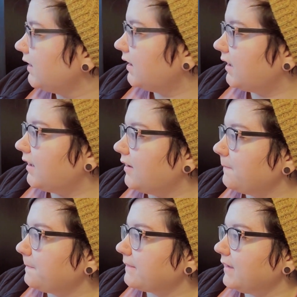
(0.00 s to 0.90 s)

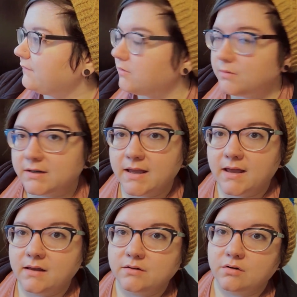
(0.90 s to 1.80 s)
If you want to
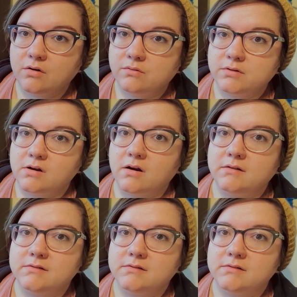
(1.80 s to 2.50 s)
get your own yarn,